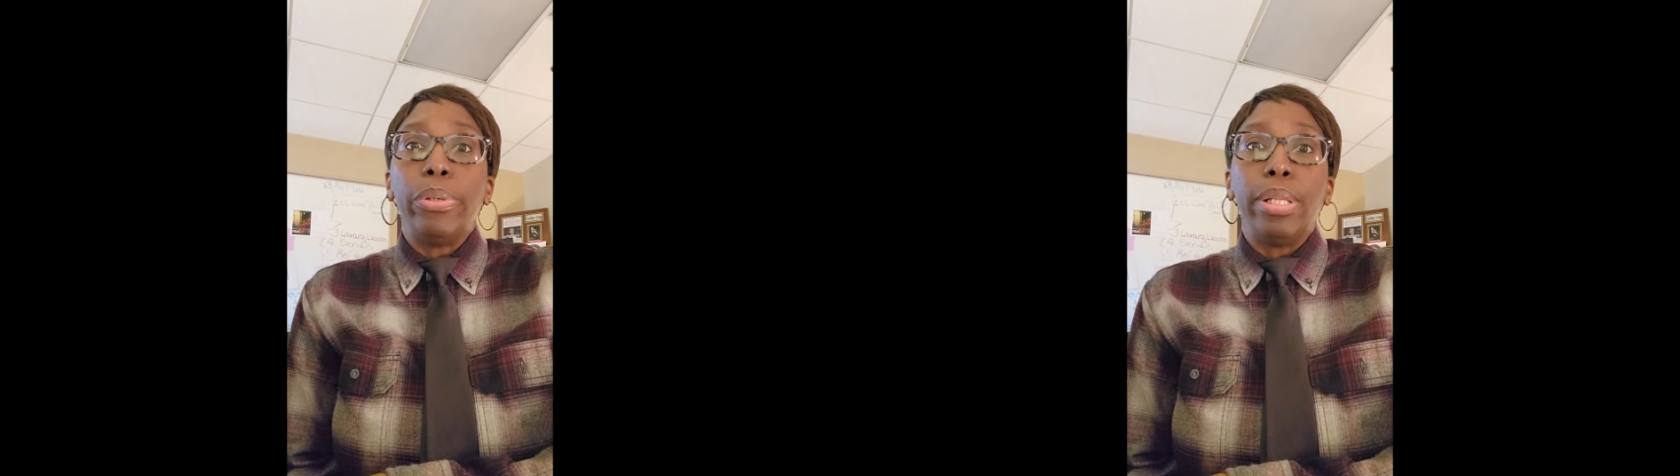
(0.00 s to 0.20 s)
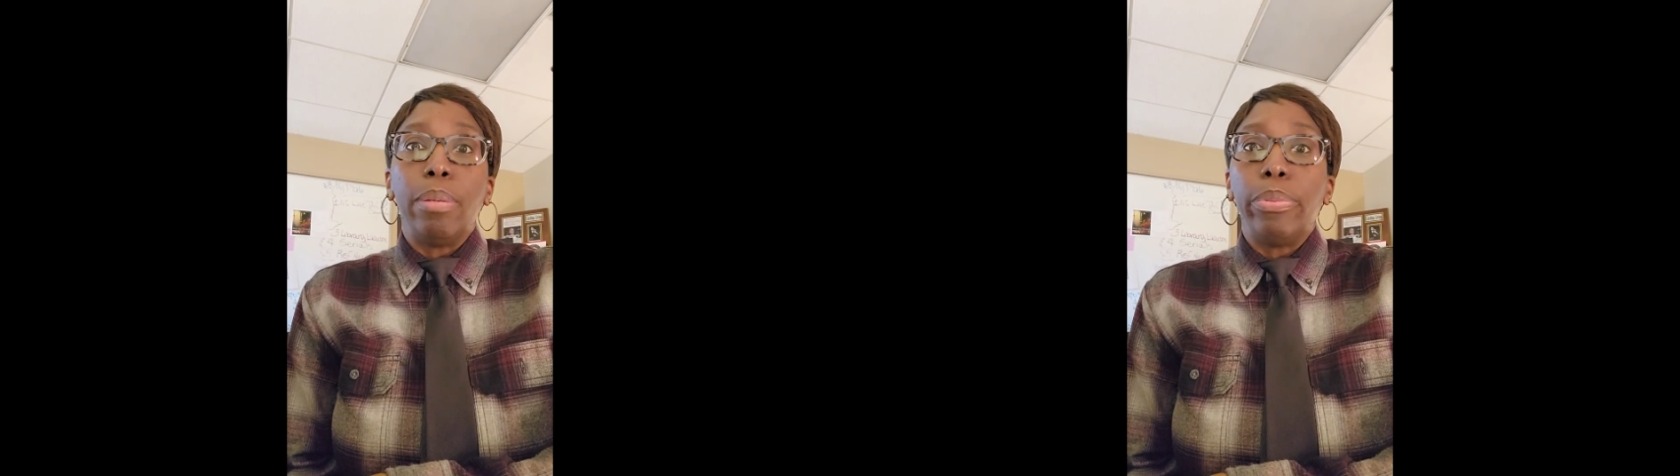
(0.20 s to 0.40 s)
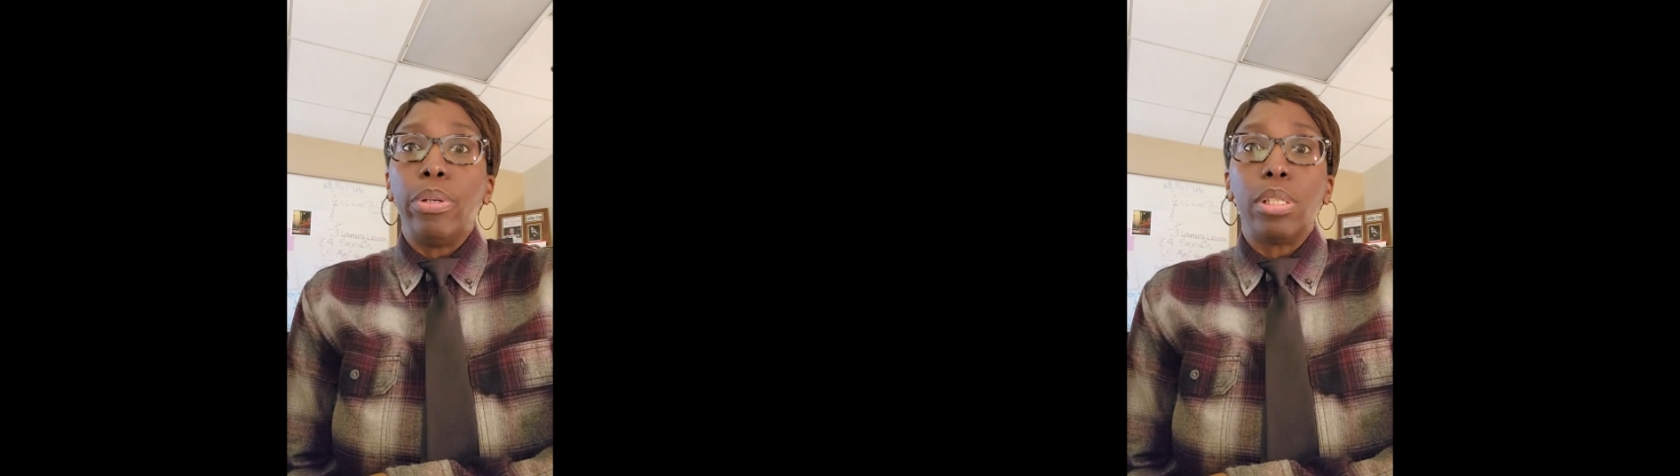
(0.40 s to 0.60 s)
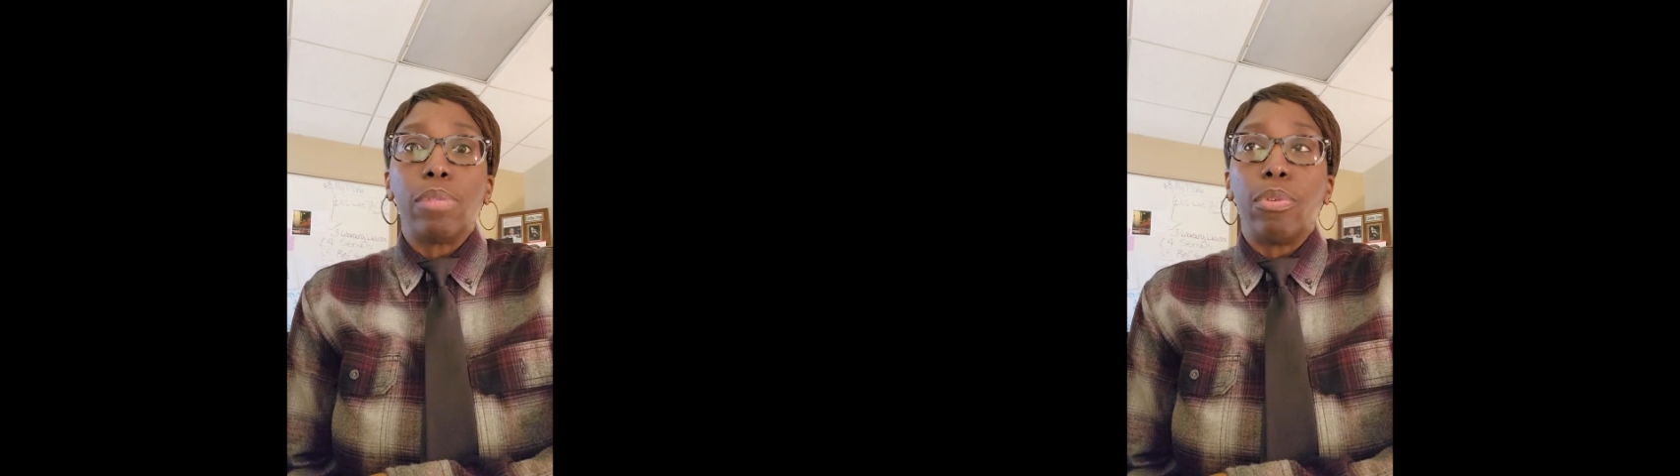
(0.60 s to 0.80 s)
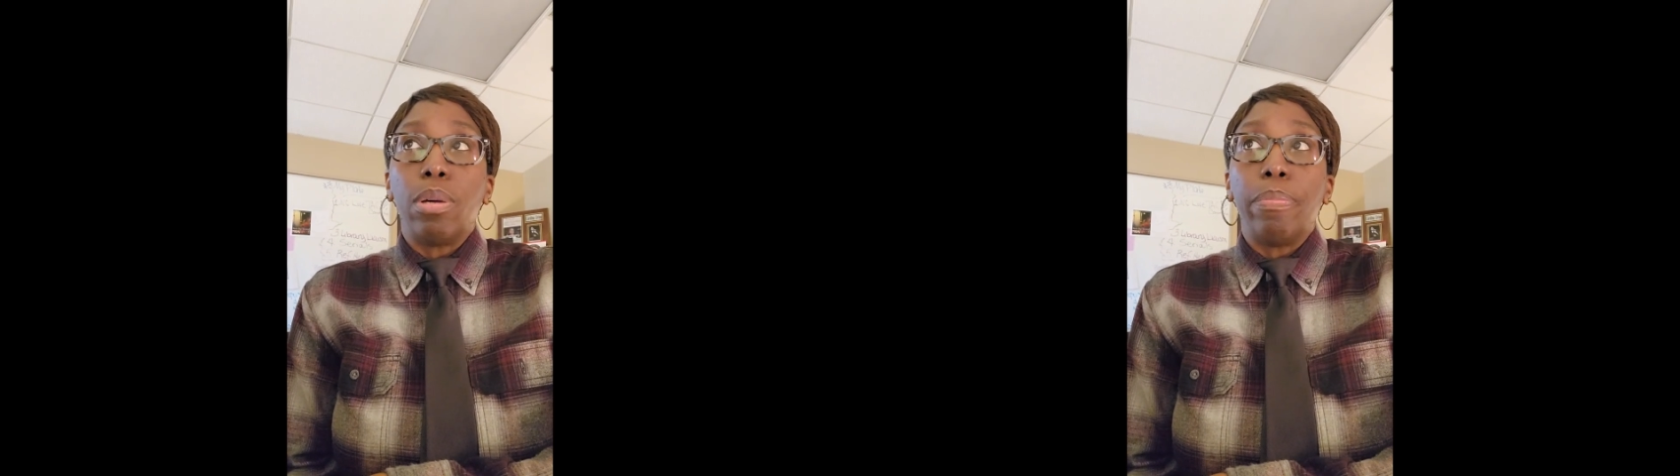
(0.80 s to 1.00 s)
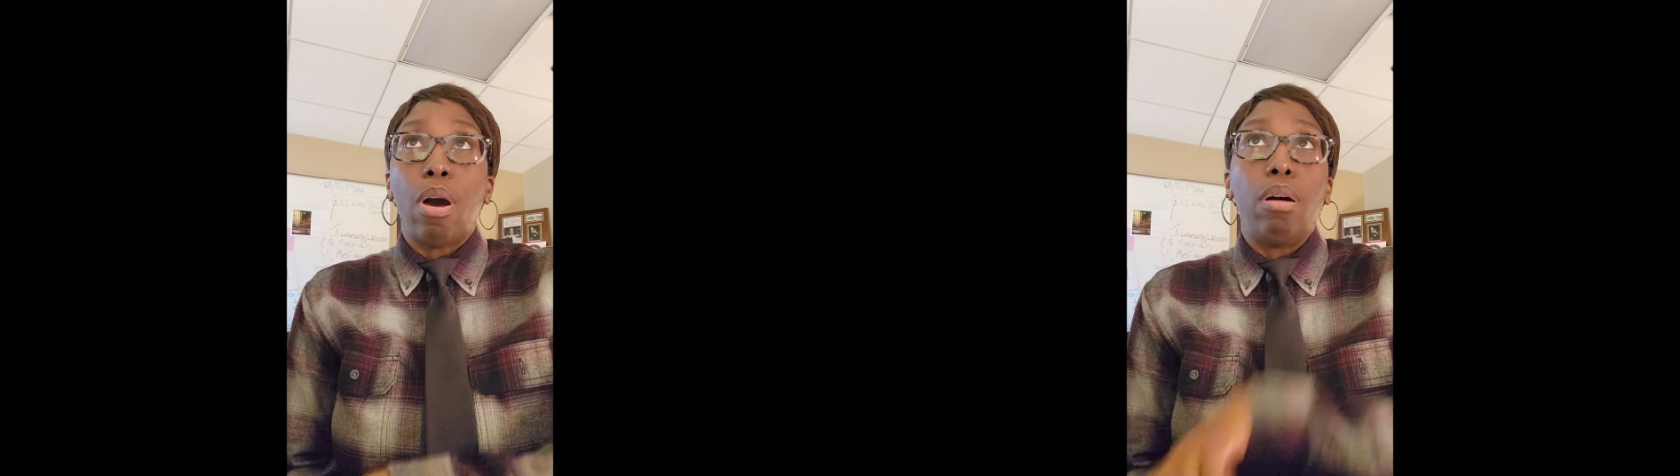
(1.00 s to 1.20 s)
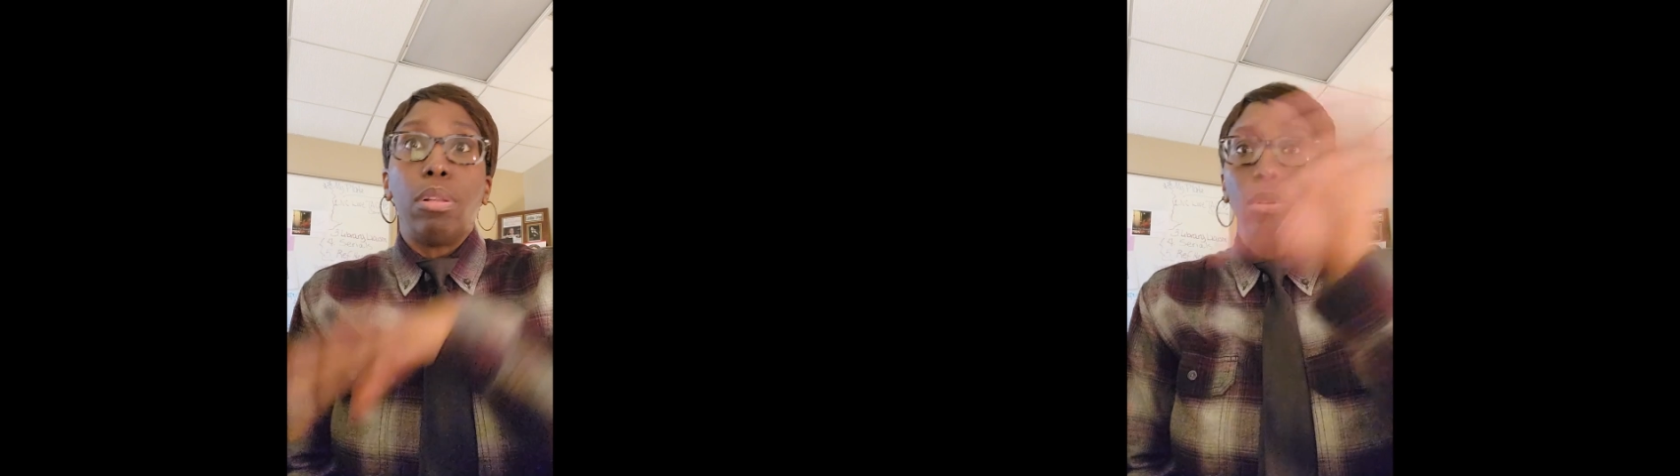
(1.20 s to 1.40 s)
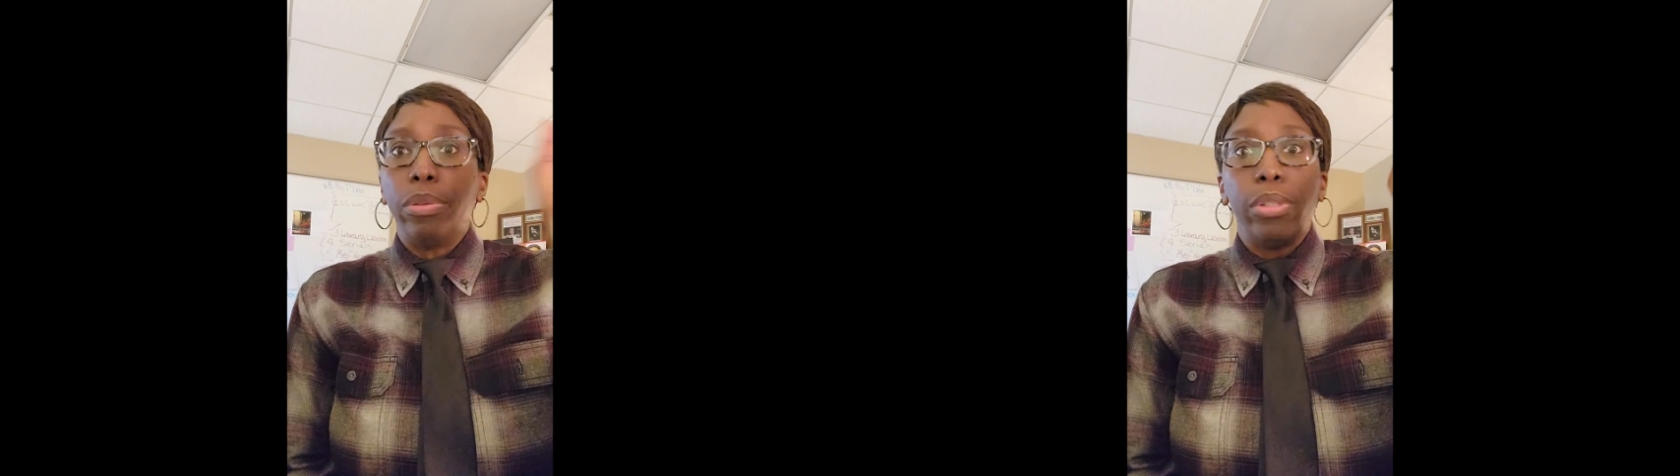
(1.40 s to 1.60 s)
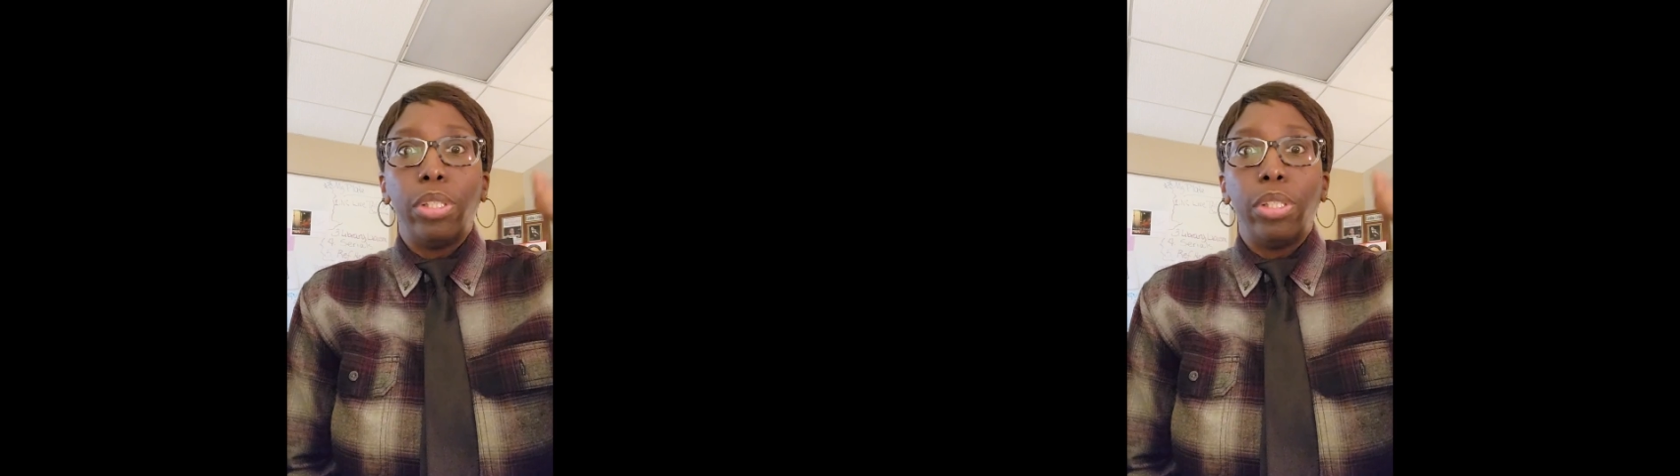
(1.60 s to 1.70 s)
pulling books from all over.